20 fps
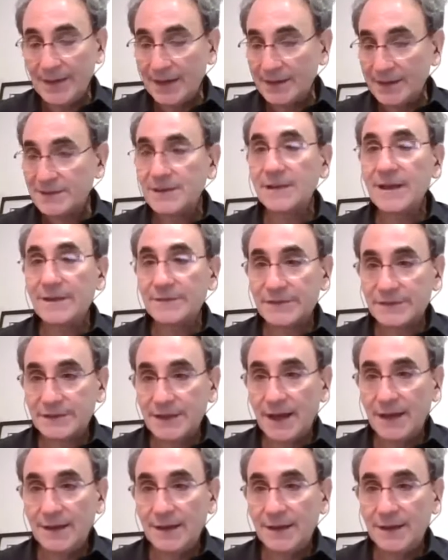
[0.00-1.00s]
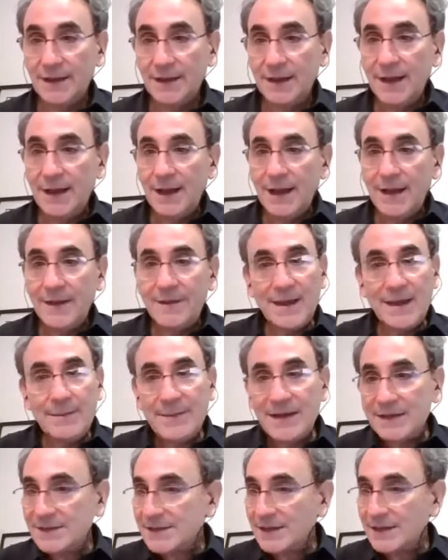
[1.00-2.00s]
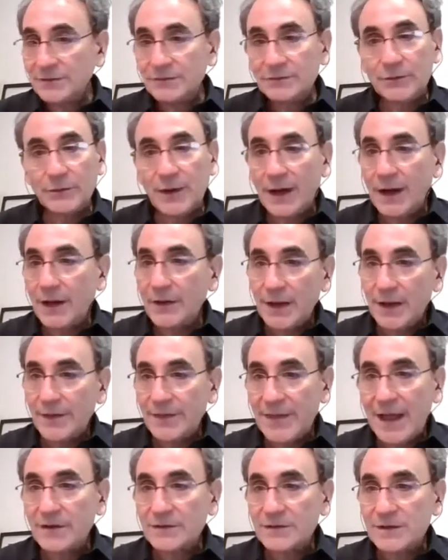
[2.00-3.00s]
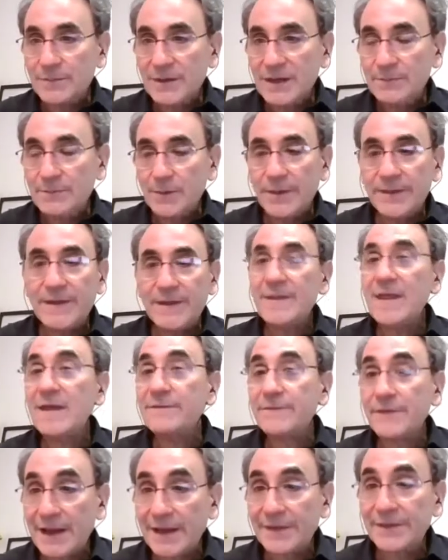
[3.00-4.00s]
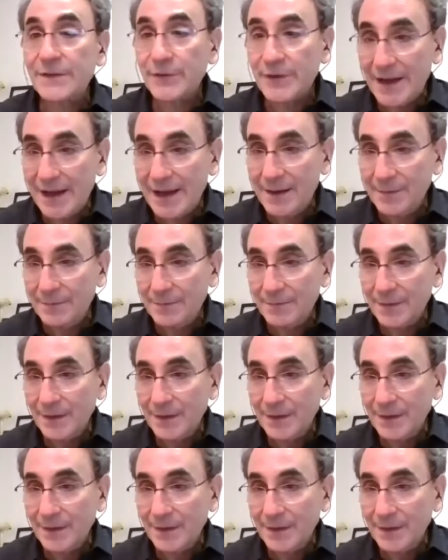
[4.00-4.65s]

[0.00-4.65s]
That's the left side, and they may sell to a, a thousand people, but then they forget their name.